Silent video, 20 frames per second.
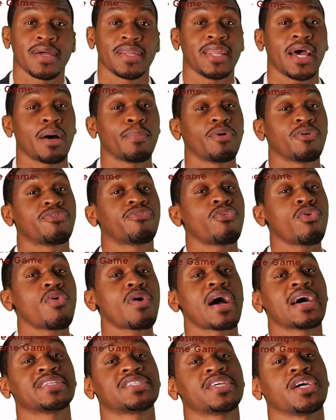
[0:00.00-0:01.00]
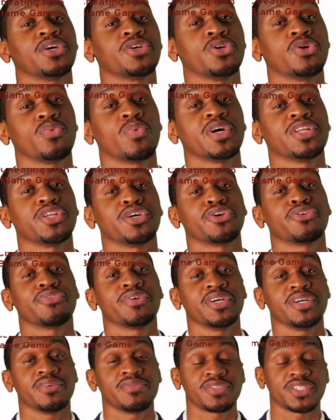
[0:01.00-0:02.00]
Now, before I tell you what
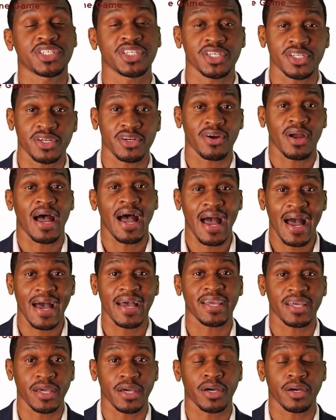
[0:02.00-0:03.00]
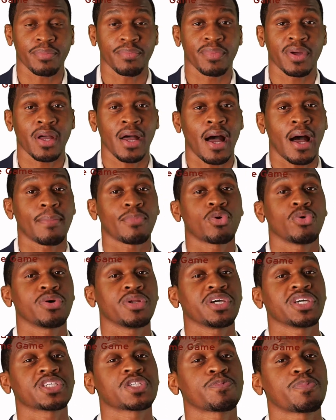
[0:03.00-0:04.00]
degree of cheater I am, I'm going
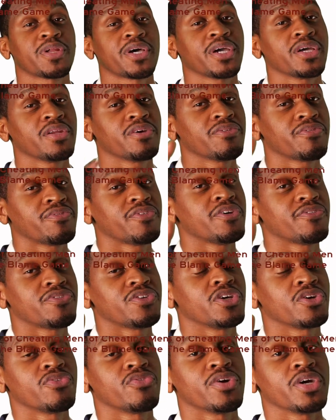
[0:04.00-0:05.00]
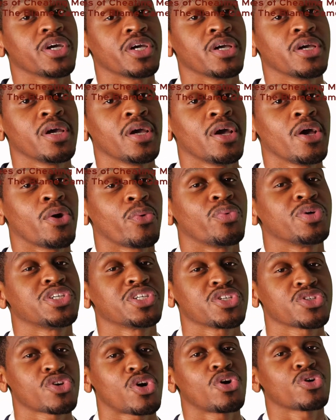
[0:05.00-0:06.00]
to explain the 5th degree, which
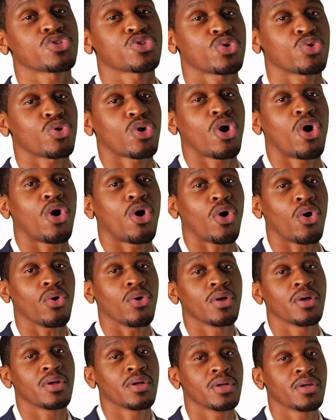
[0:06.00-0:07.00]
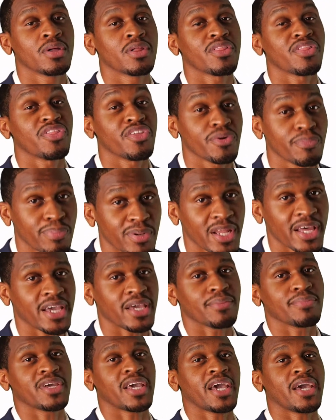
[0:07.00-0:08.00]
is also called the
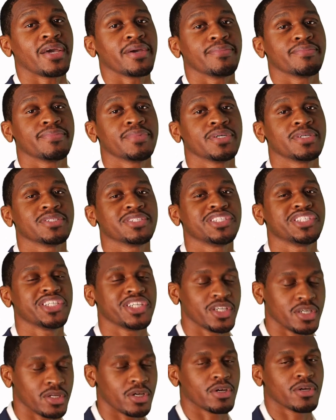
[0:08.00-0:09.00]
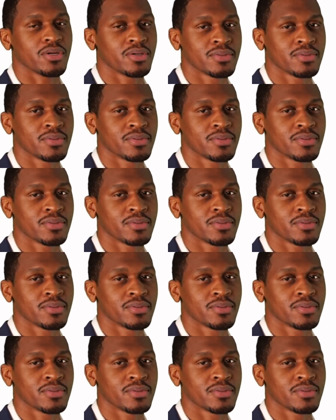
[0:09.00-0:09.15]
blame game cheater.